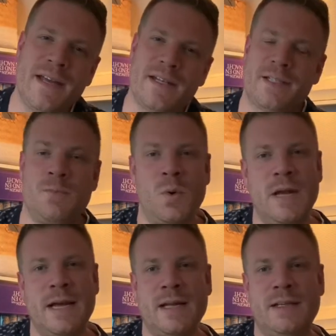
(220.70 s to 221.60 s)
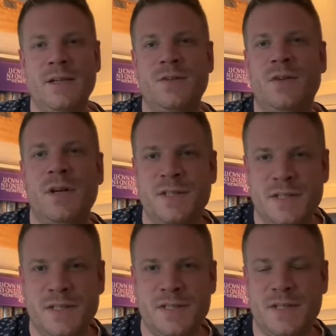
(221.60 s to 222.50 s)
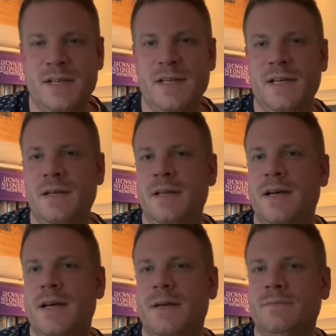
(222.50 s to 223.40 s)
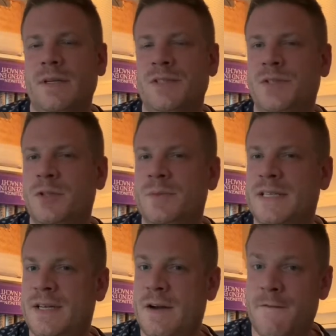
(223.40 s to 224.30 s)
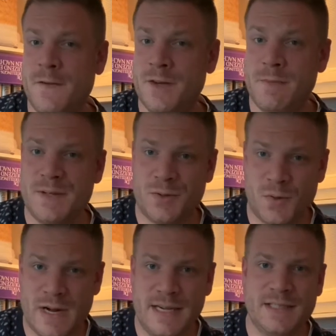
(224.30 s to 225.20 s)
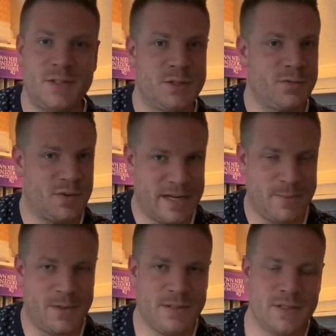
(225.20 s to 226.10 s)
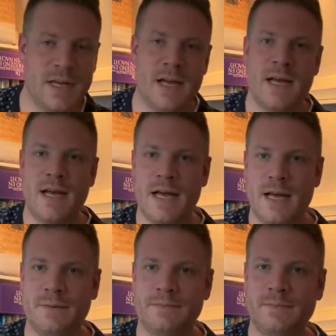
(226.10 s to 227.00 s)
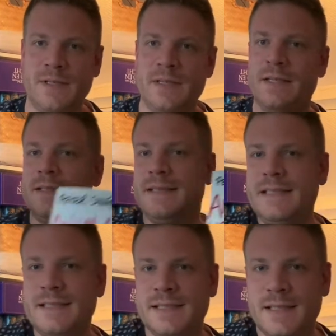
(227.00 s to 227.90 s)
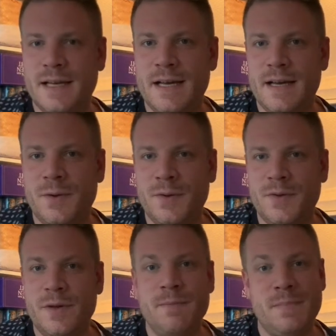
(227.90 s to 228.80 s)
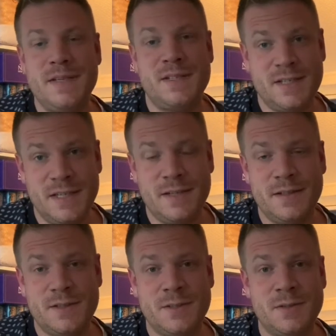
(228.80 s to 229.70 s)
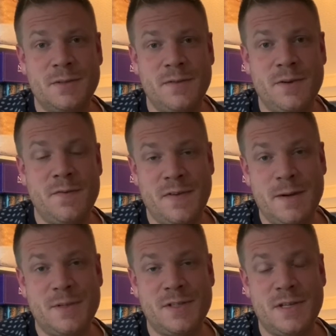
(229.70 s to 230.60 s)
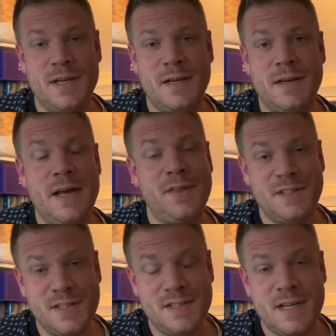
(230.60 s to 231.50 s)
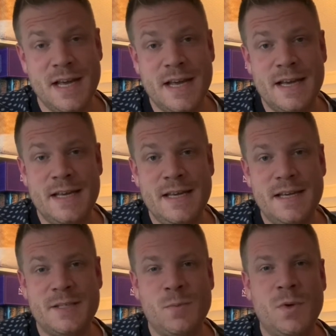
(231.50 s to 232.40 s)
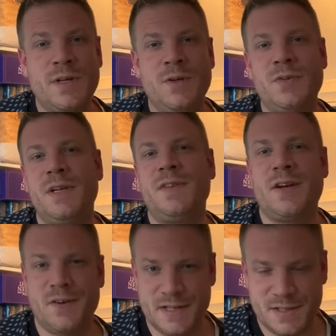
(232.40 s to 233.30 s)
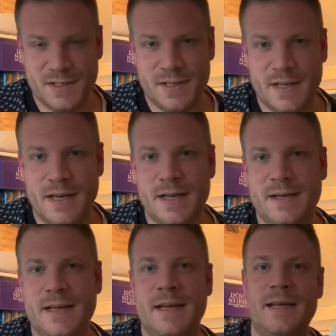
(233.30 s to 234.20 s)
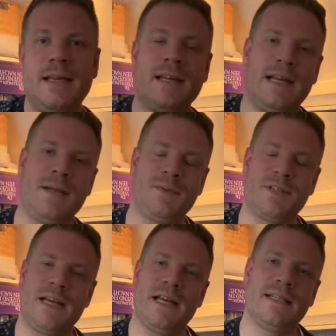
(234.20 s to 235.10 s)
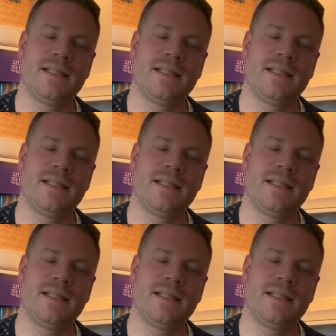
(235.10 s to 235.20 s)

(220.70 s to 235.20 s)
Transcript: is more like a deontologist, he assumes that there are fundamental rights also for animals. This author, Peter Singer, is also a very famous ethicist. He is more the utilitarianist, and he claims that